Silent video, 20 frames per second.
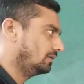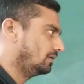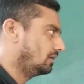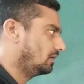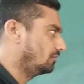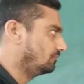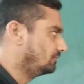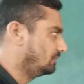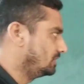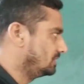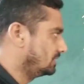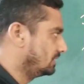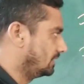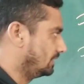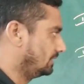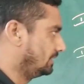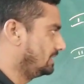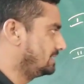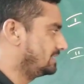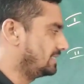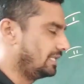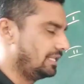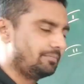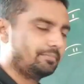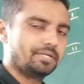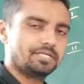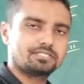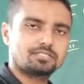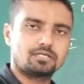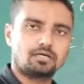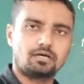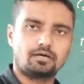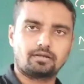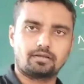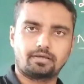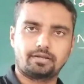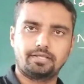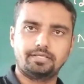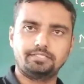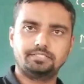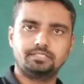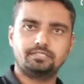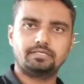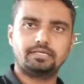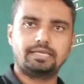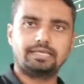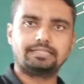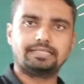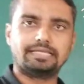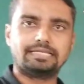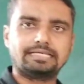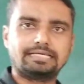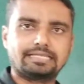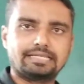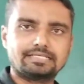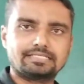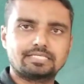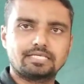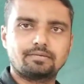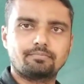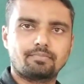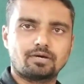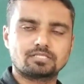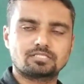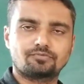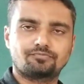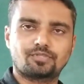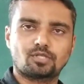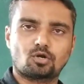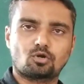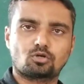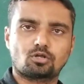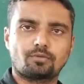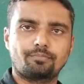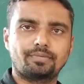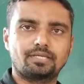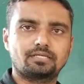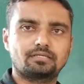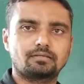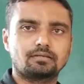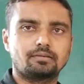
of these elements are arranged in the increasing mass of their atomic